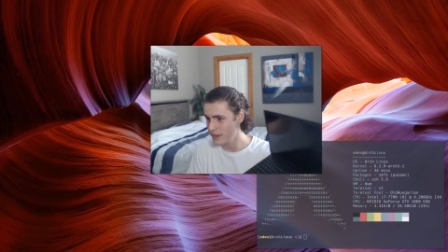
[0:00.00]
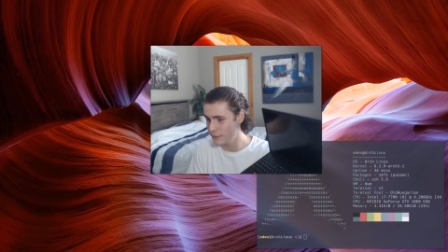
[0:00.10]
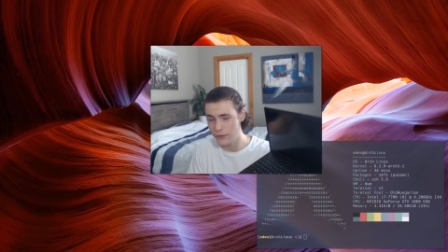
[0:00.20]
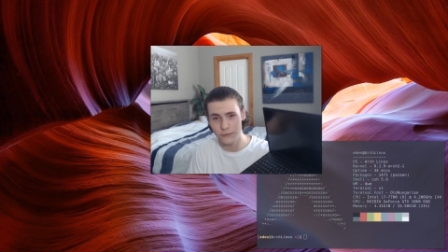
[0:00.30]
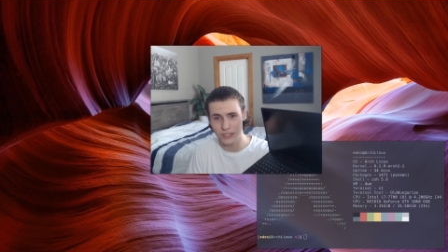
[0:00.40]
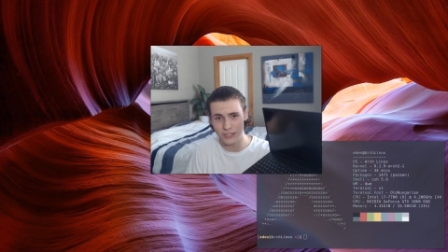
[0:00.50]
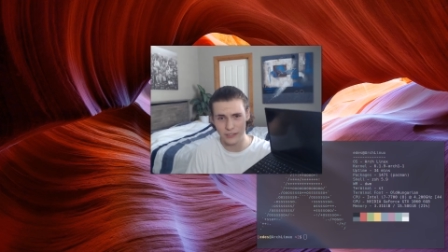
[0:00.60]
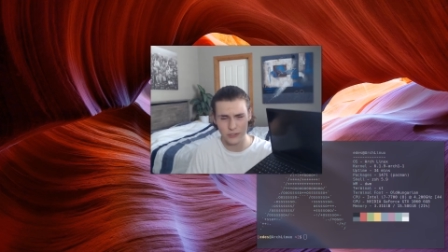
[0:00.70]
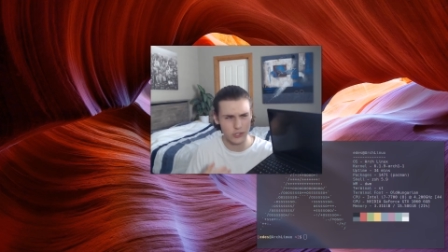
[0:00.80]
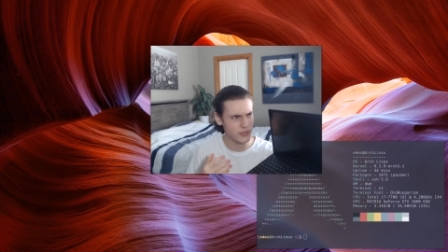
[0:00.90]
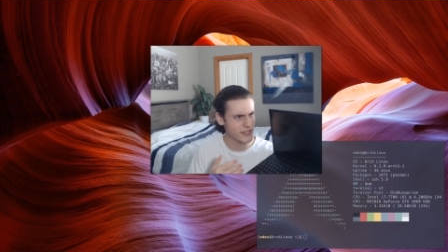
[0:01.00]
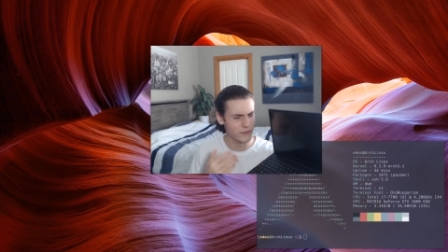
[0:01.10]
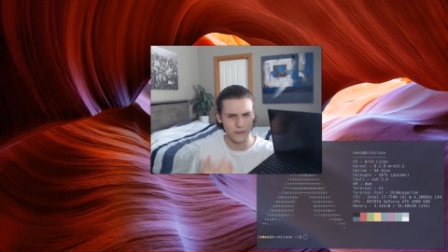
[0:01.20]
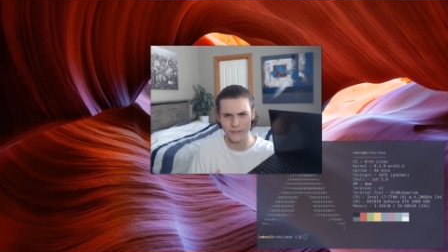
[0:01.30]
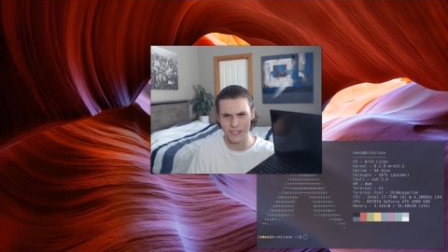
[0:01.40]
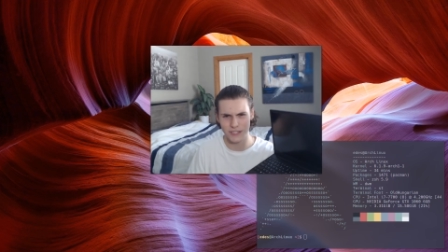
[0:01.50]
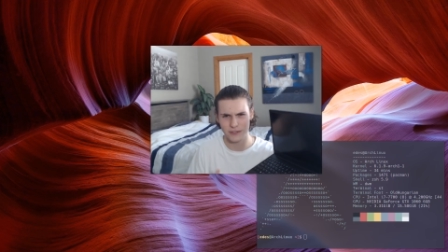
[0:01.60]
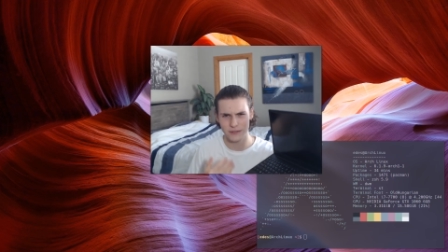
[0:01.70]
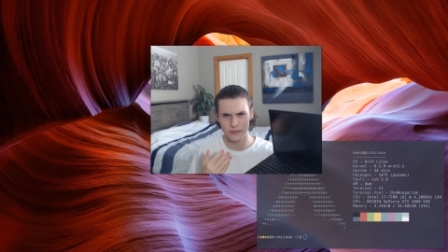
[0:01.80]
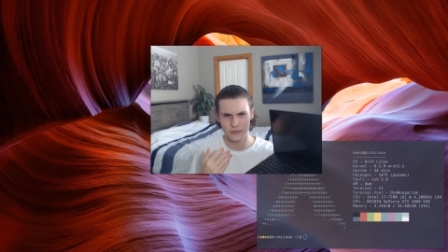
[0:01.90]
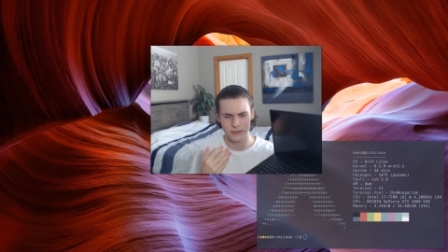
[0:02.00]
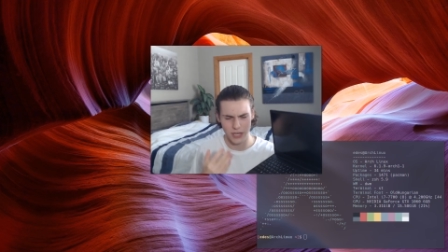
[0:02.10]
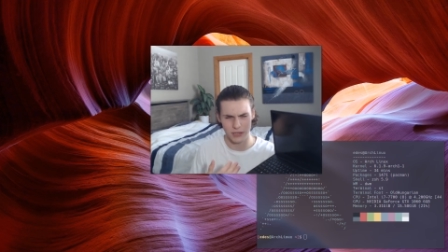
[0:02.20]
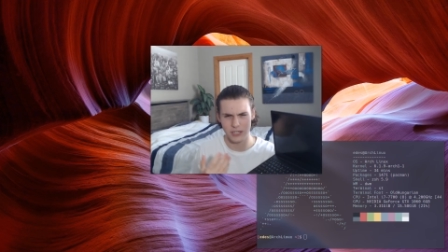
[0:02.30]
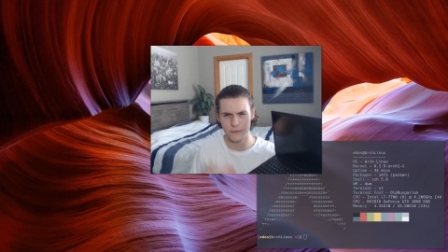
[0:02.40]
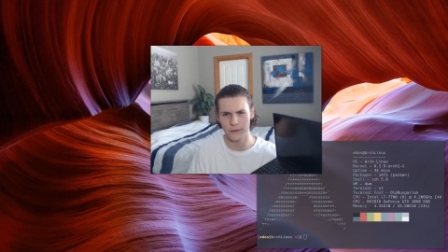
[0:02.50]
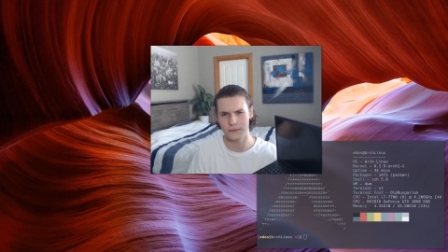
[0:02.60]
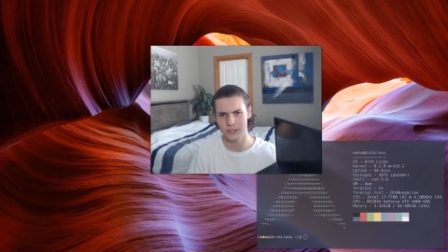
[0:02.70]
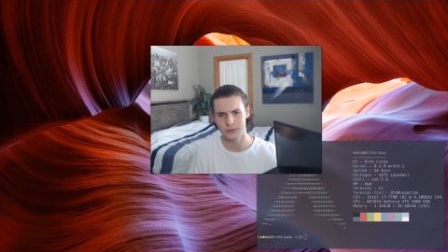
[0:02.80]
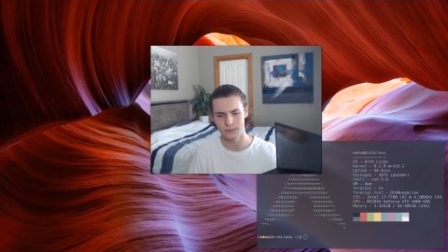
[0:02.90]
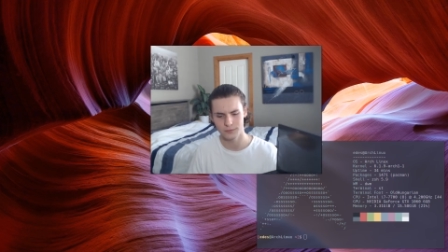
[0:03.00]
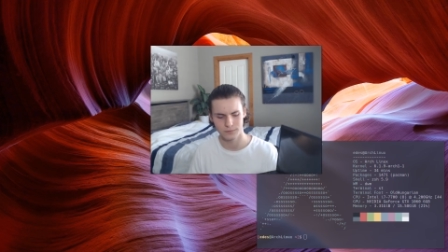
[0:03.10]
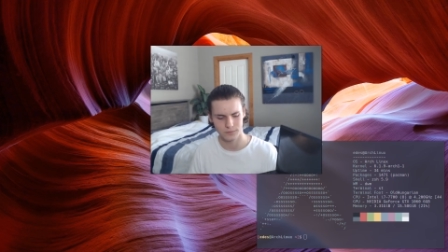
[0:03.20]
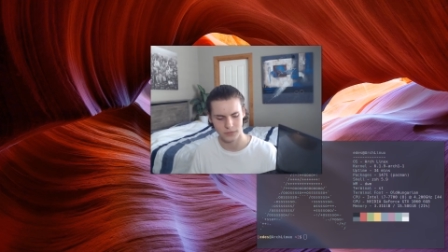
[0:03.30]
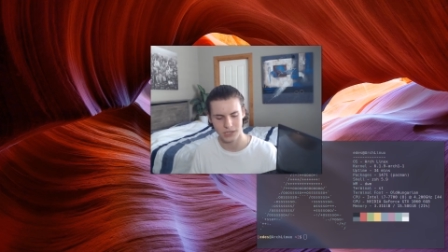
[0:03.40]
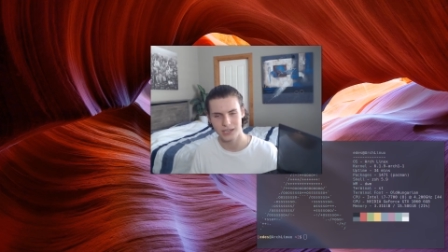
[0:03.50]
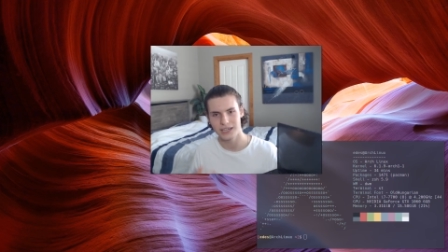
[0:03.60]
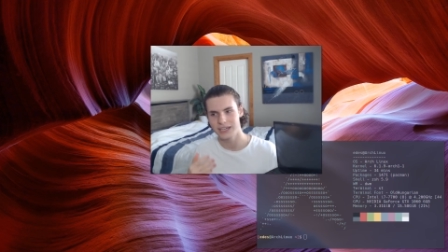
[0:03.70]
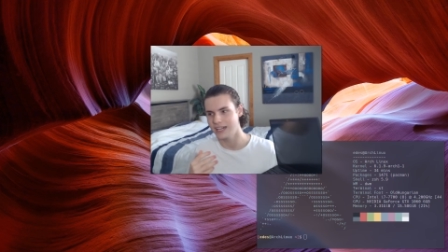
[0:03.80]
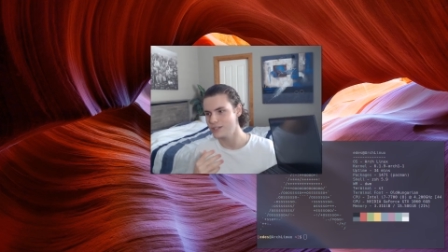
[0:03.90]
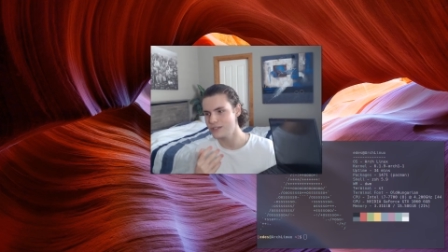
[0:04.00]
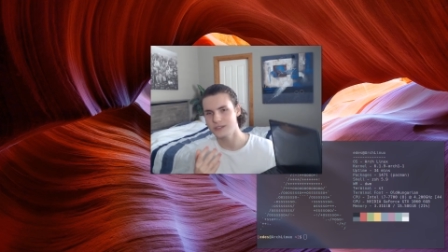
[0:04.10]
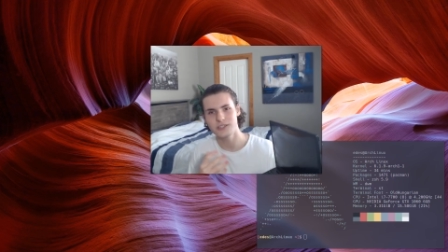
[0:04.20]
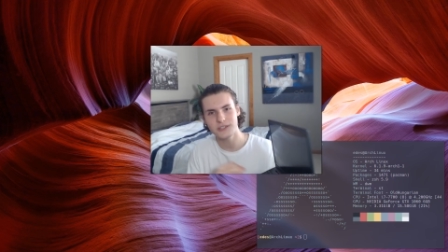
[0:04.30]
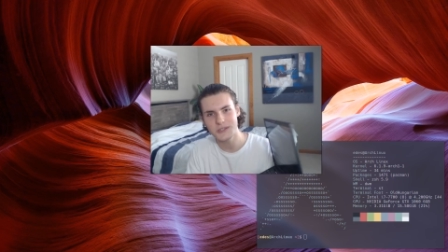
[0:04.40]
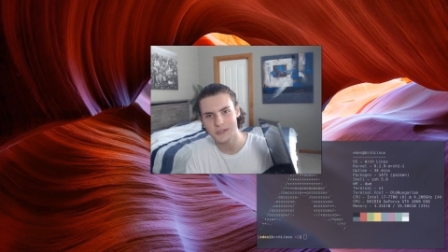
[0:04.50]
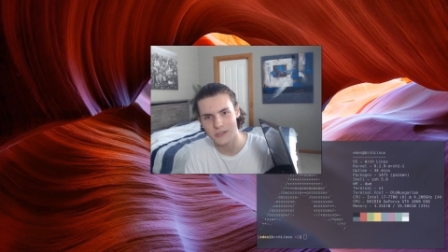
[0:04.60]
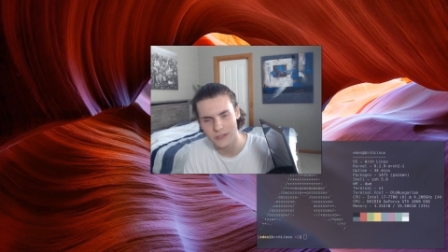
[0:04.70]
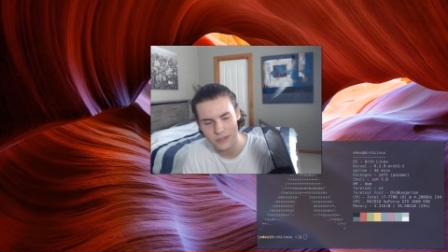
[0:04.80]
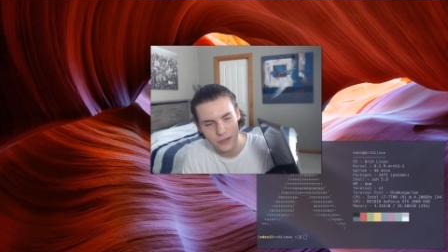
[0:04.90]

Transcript: 15 inch E15. Yeah, E15. And just, just listen to this.